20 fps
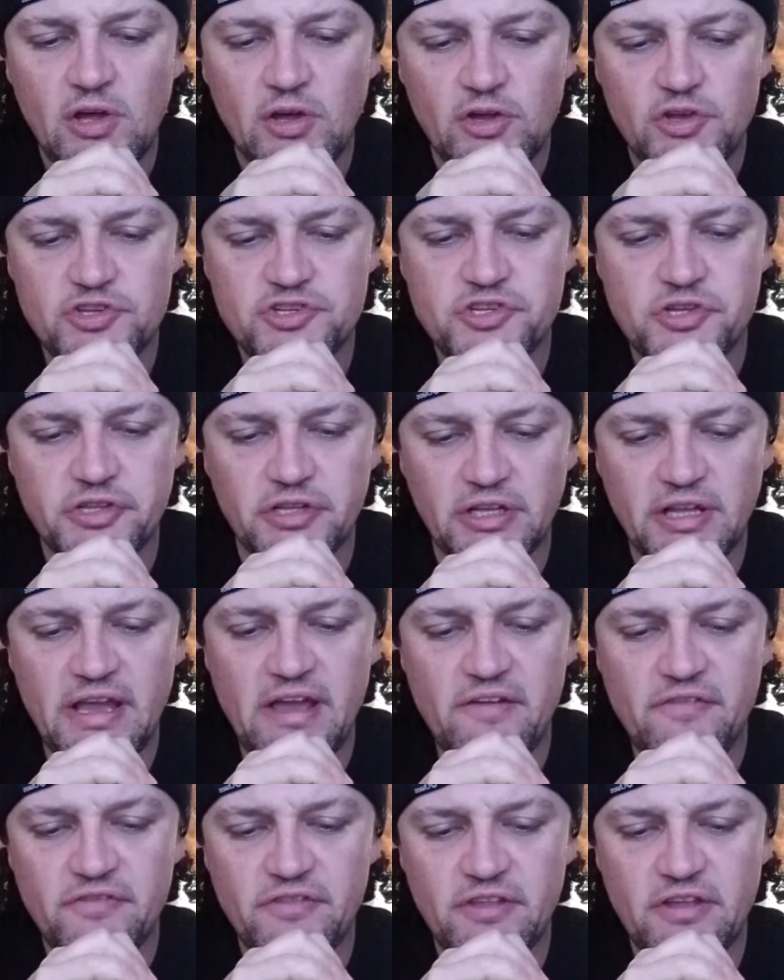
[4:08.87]
So the
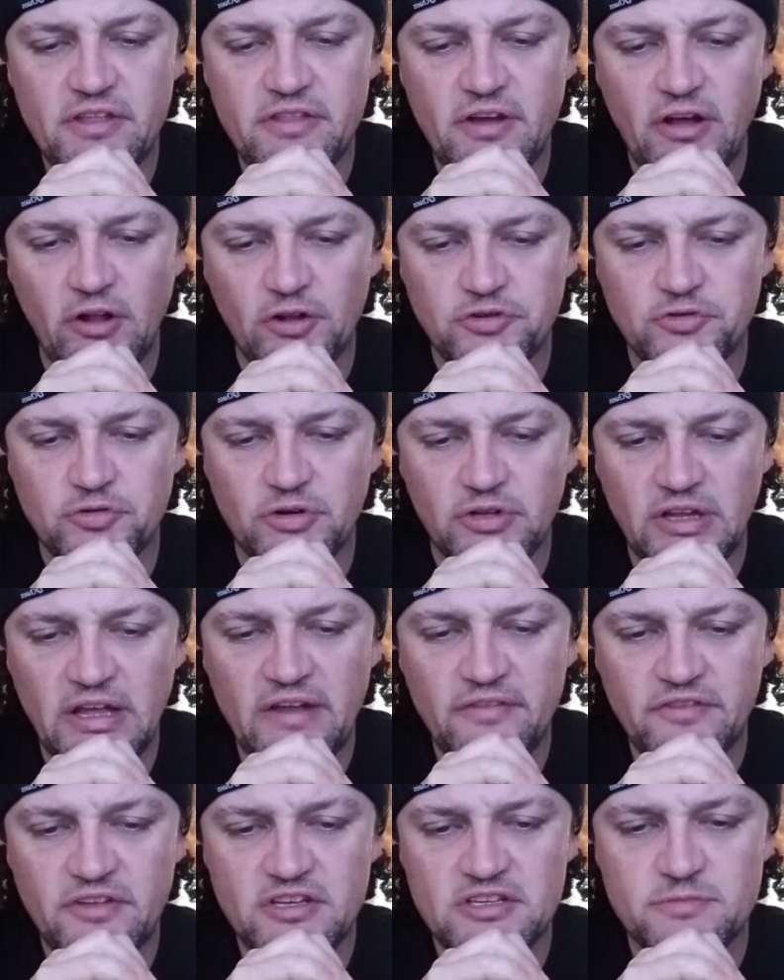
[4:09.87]
left, the ultra
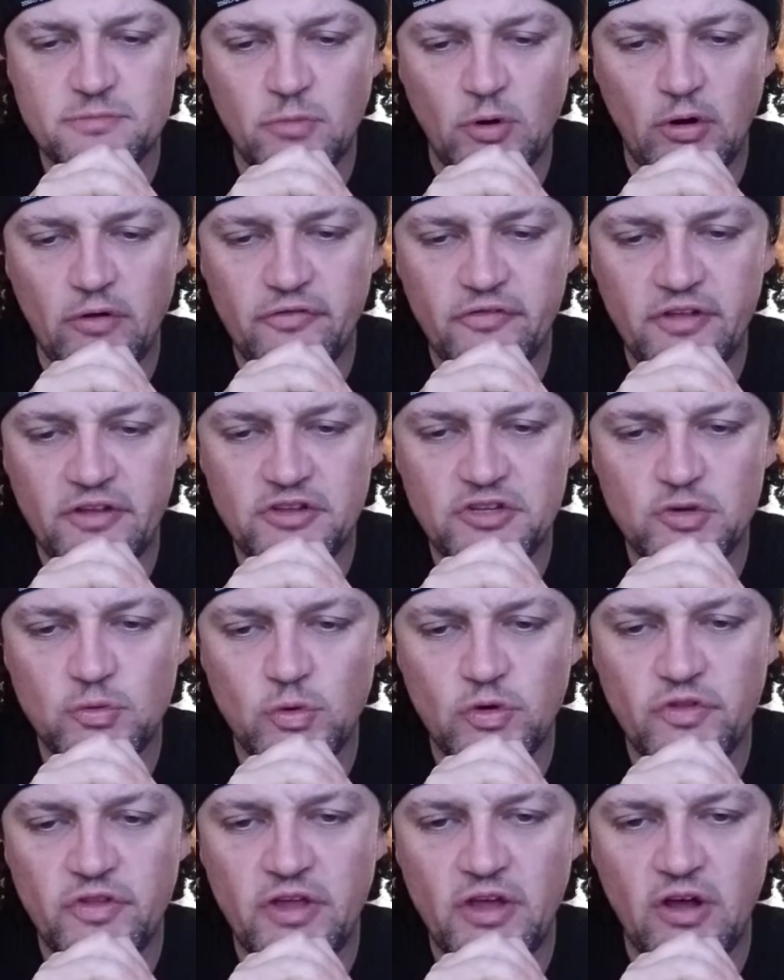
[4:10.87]
left, has morphed into
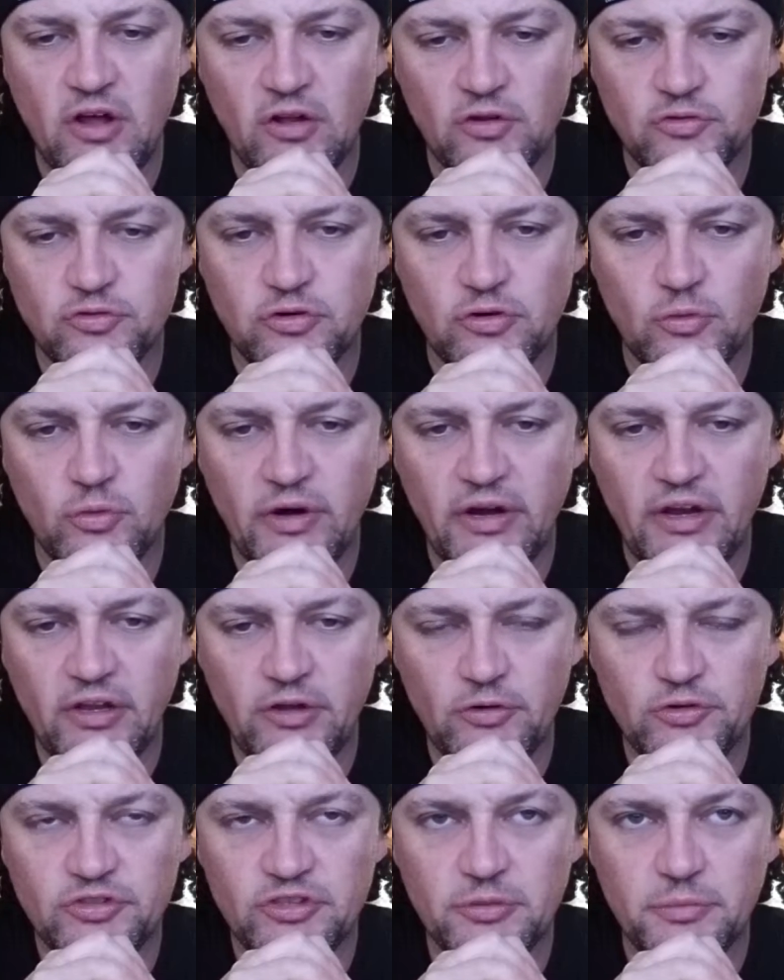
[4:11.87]
what the ultra right
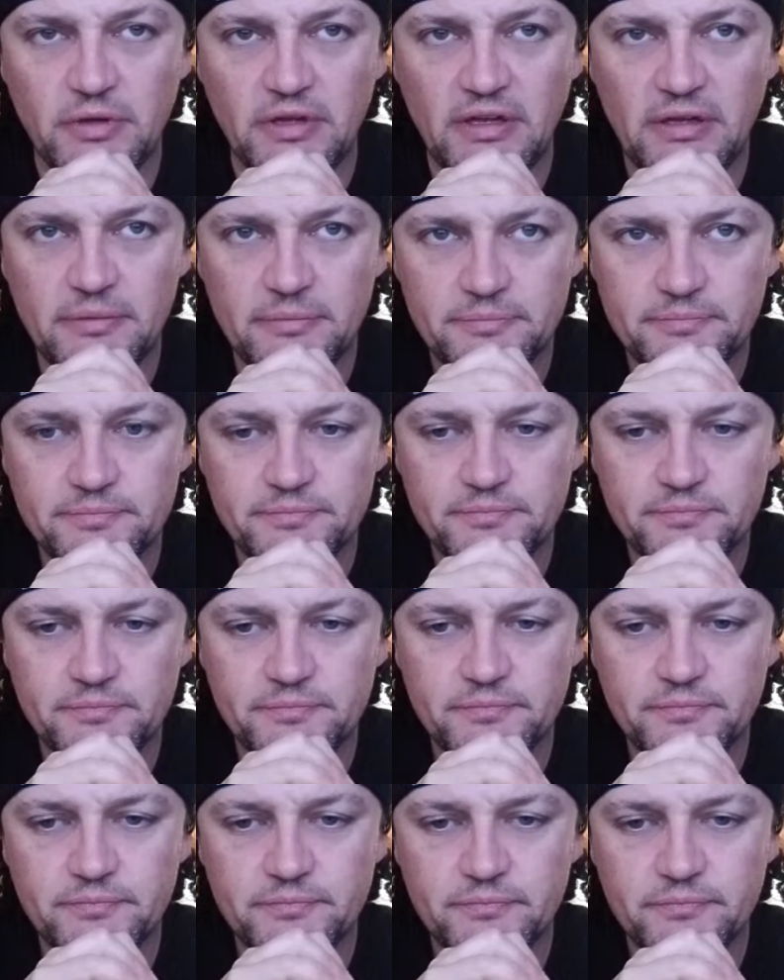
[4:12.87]
used to be.
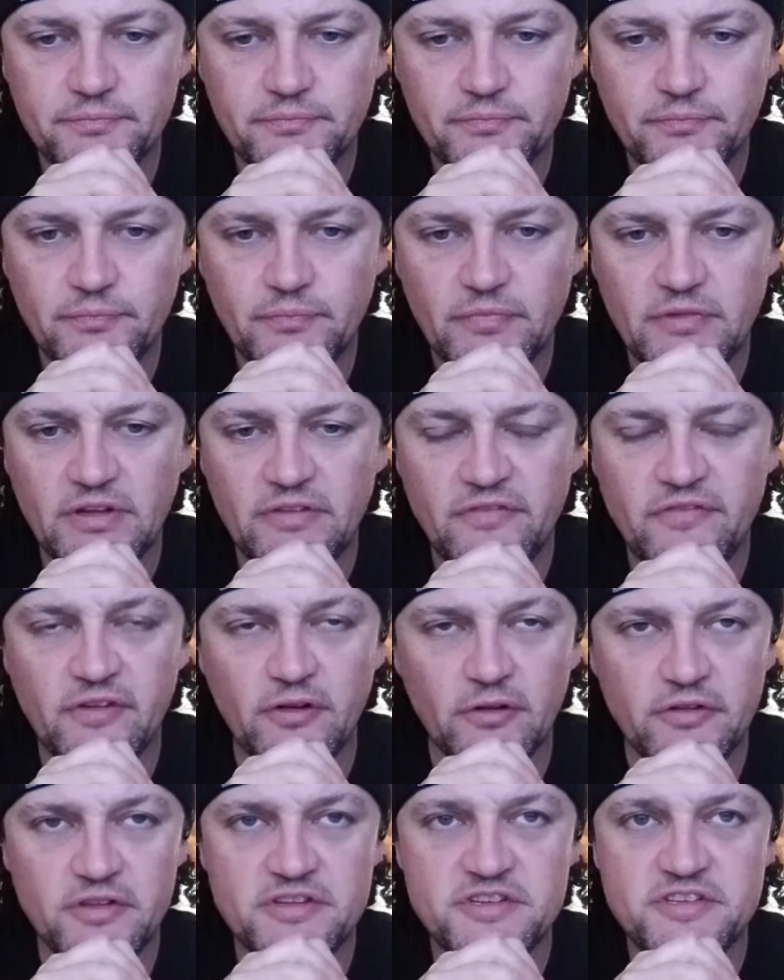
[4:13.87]
They
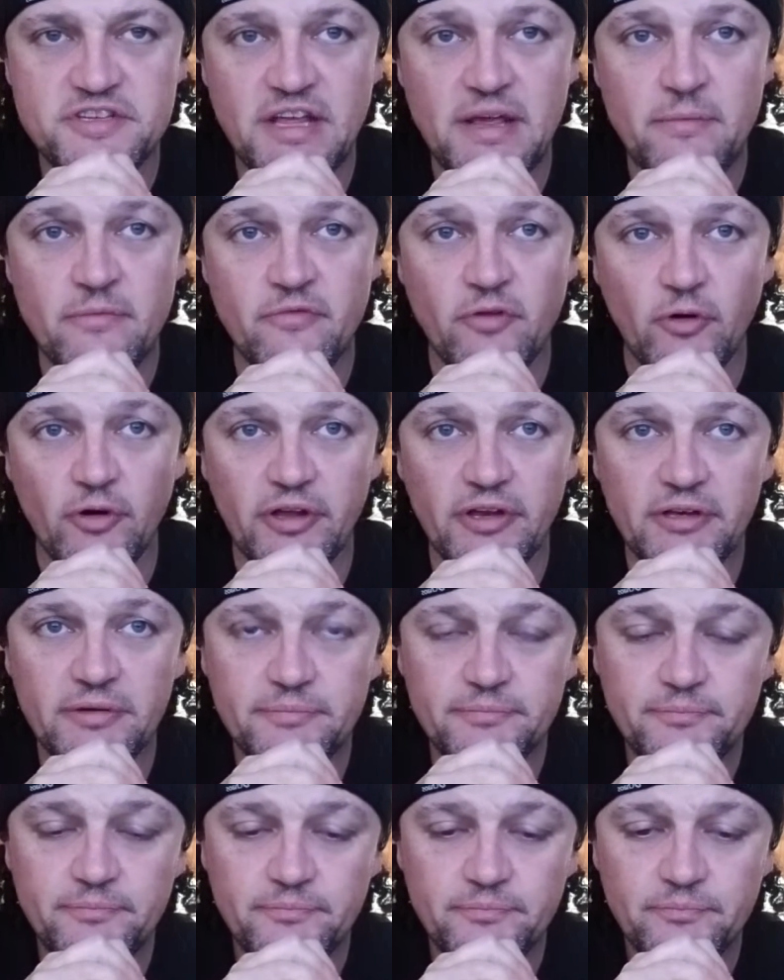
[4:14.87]
fill the same void.
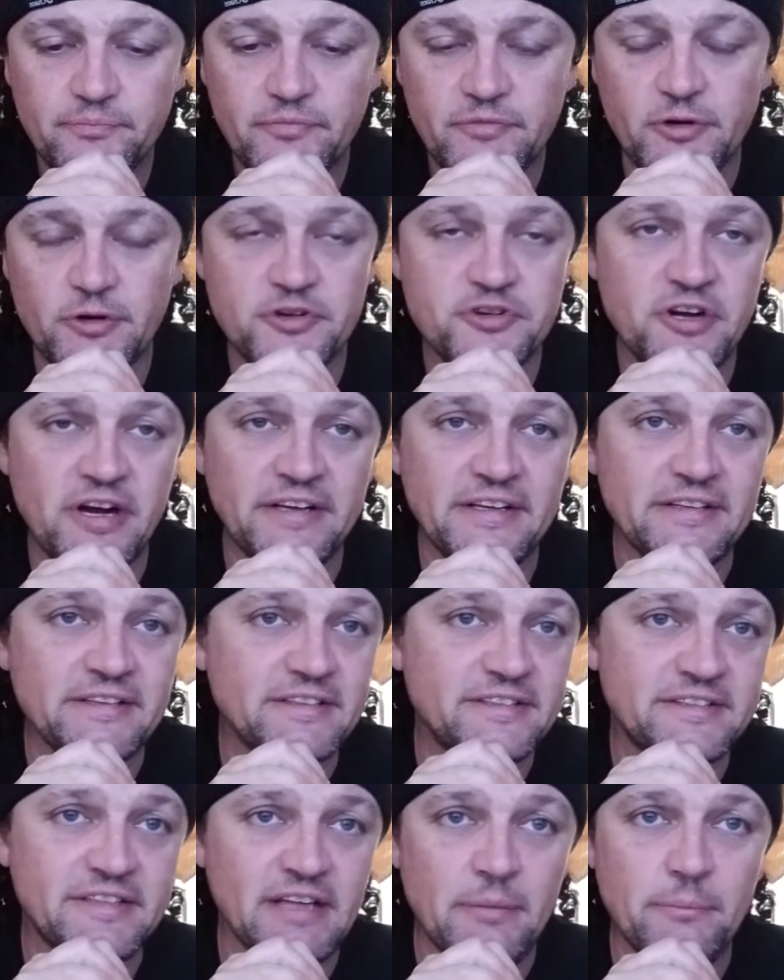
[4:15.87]
They're attracting the
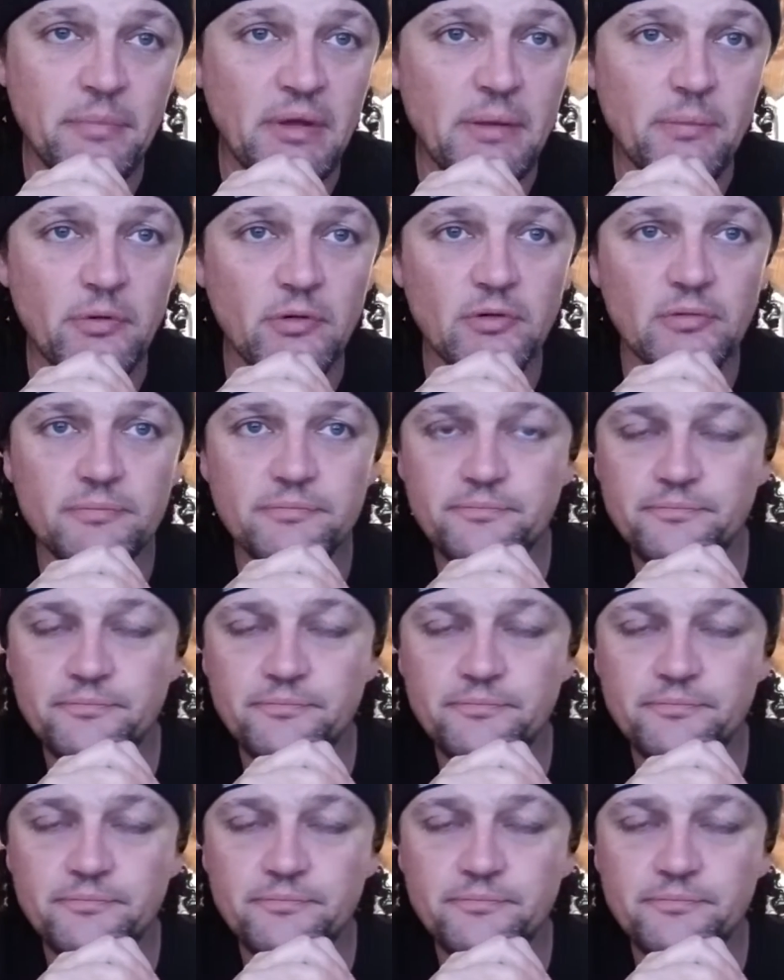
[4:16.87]
same people.